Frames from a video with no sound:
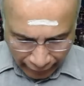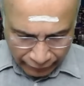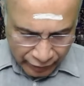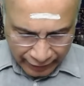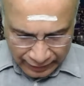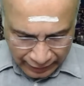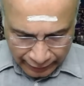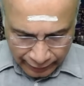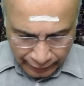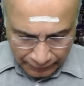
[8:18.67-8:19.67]
5 seconds
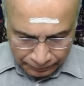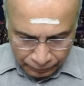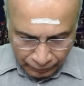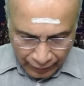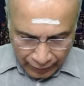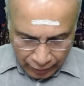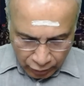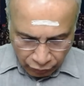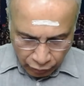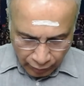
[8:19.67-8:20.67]
later,
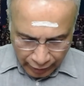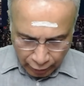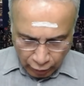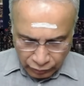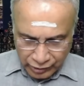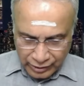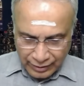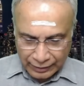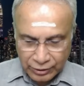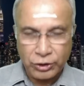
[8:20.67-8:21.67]
the fuel cutoff switch
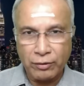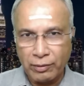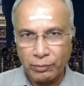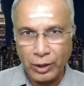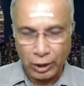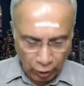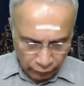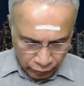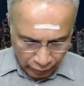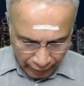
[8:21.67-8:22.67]
transitioned from
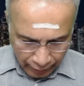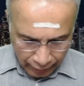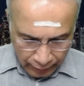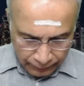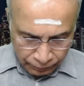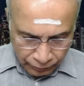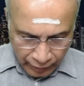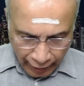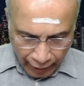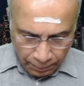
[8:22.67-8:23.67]
cutoff to run.
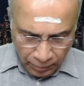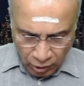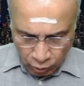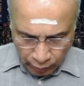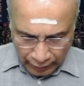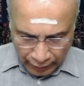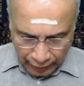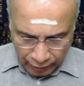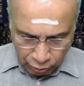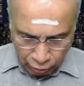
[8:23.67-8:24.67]
The APU
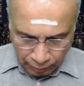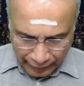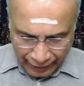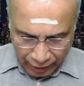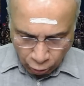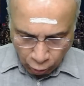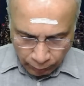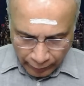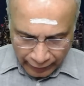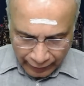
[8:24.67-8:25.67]
inlet door began
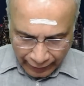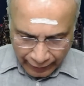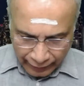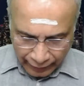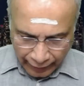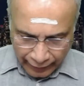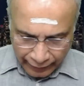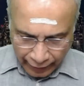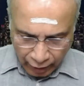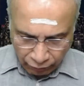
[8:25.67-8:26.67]
opening at
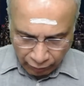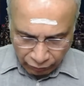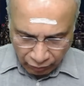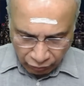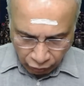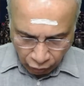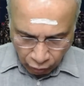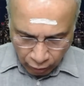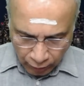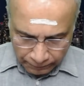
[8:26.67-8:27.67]

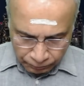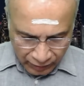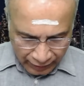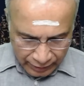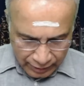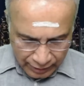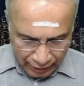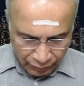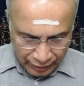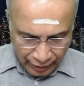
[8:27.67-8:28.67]
8:08:54.
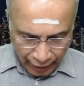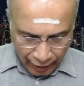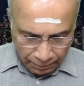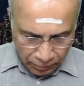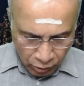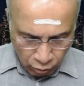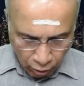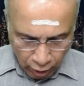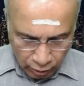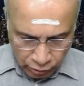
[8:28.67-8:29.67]
Consistent with the APU
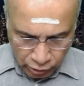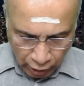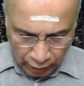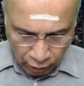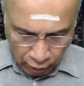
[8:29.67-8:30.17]
auto start